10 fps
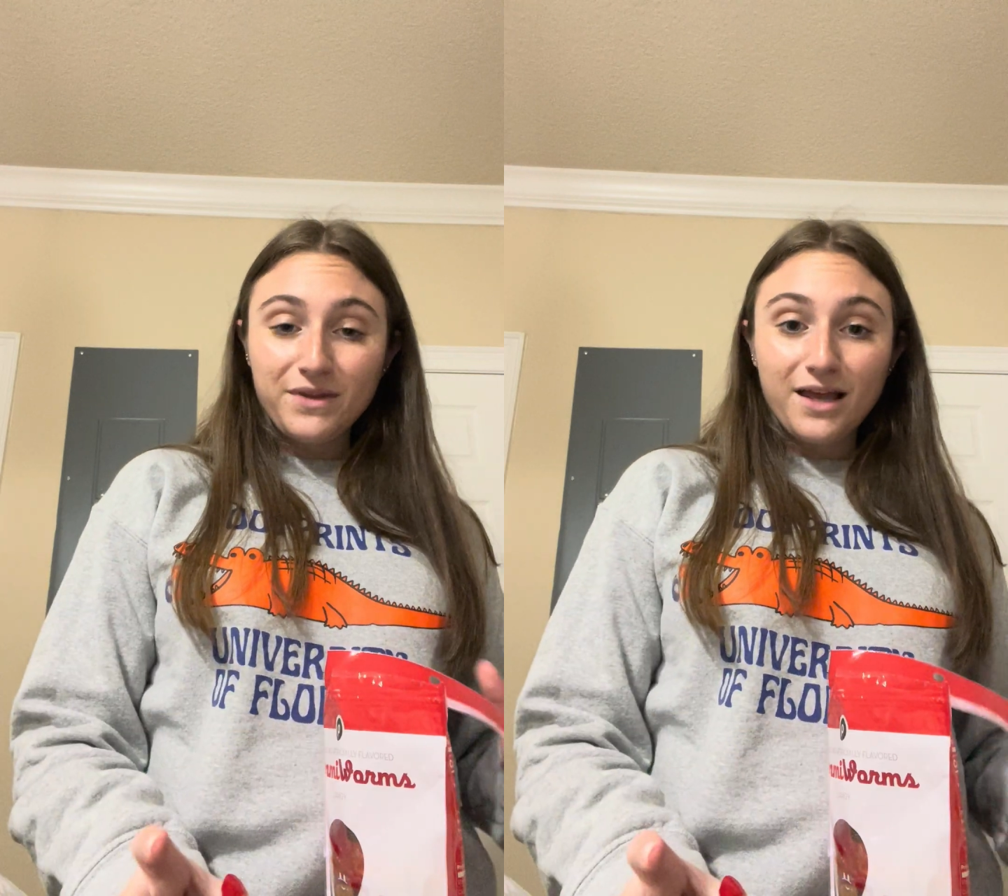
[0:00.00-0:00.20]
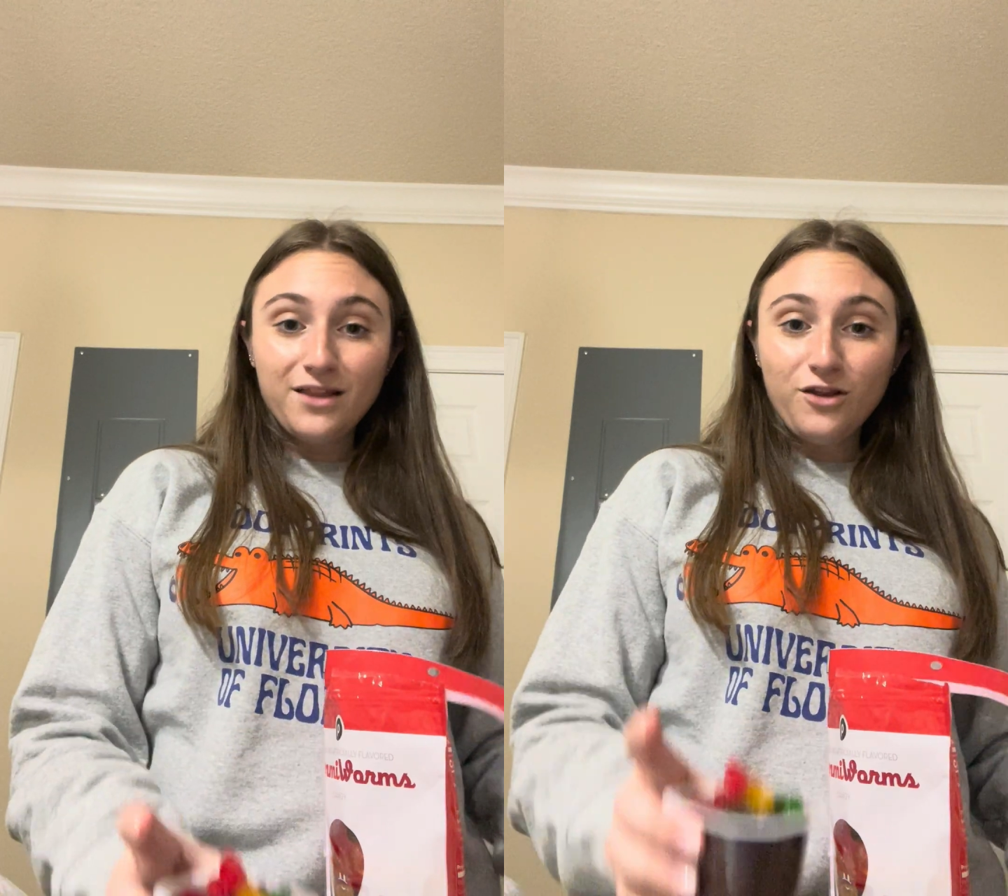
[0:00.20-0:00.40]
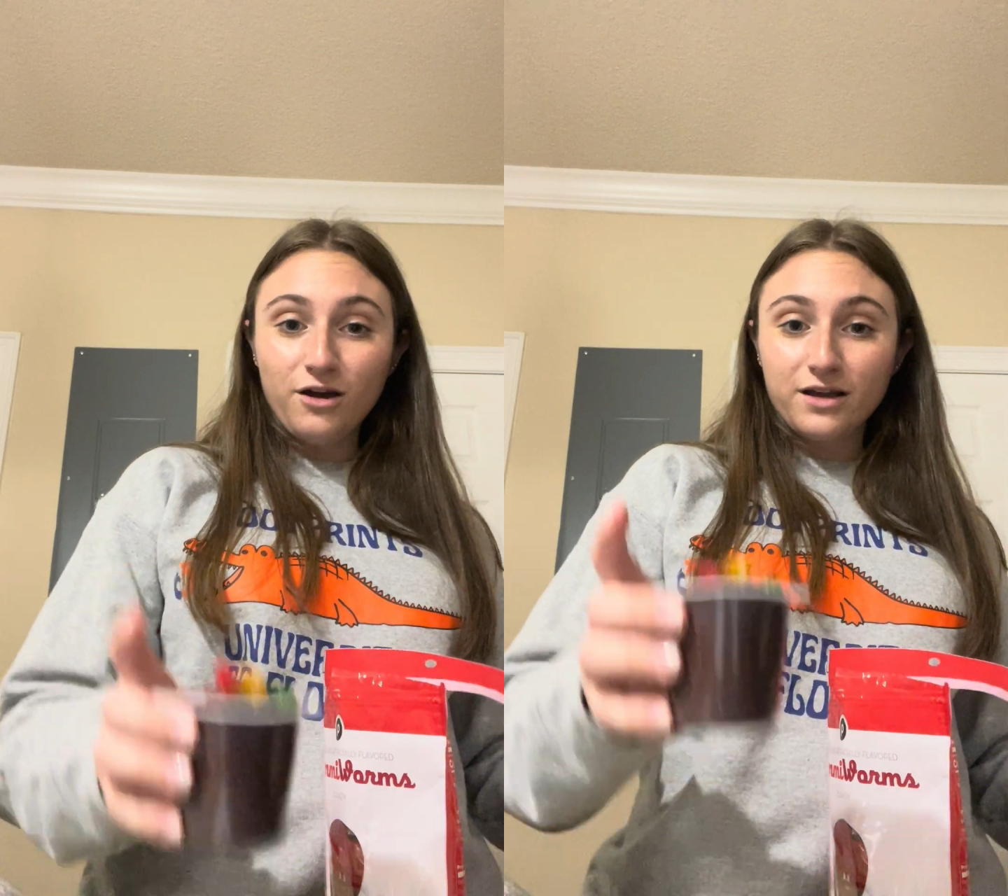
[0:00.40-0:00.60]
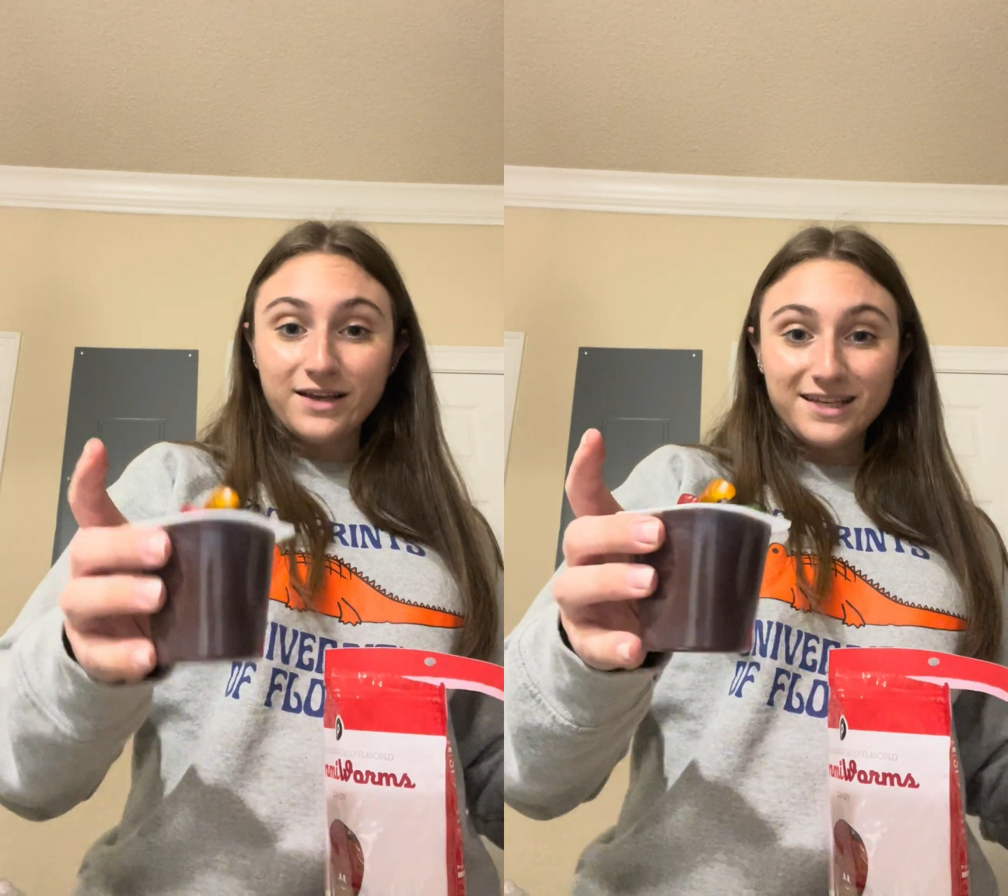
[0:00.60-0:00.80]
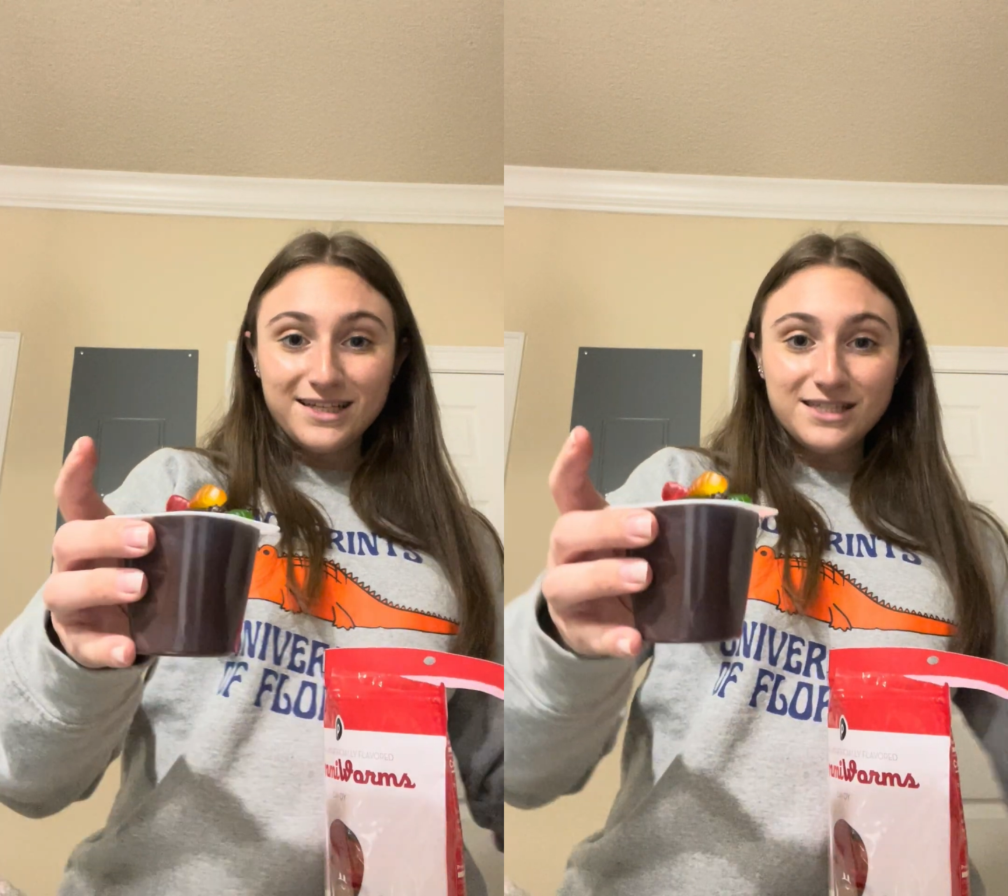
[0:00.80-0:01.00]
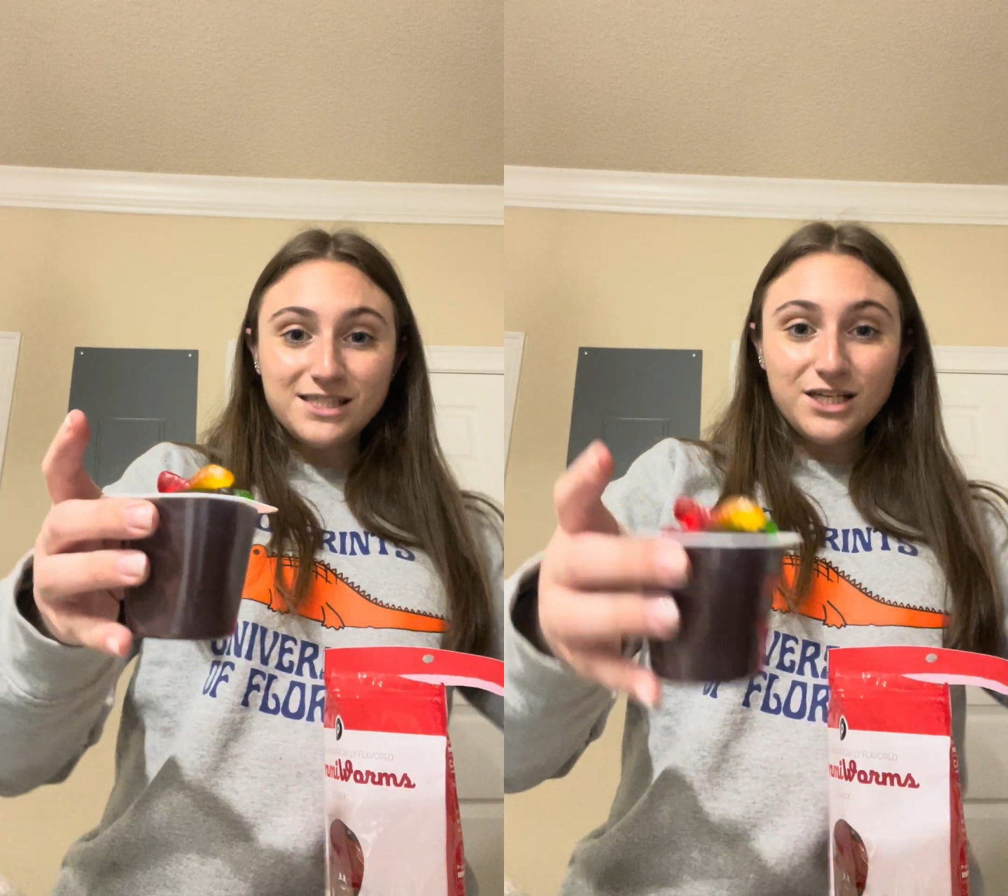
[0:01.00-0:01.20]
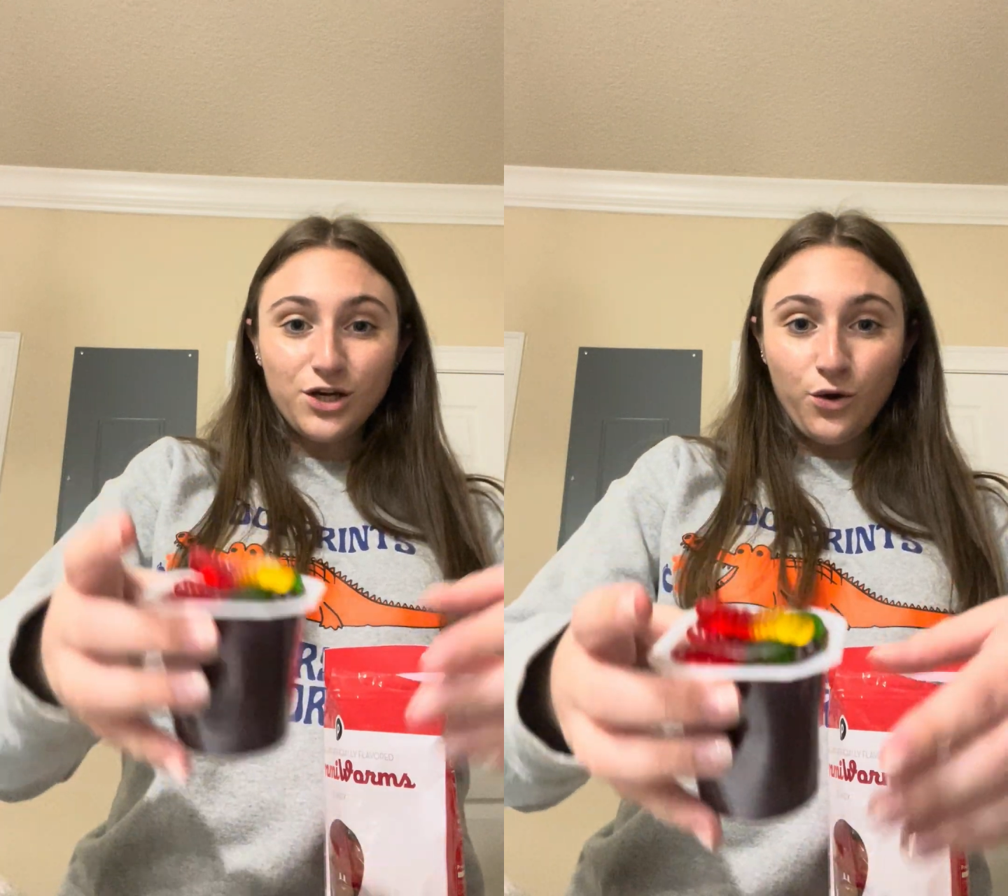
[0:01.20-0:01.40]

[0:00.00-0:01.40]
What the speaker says: And look, easy,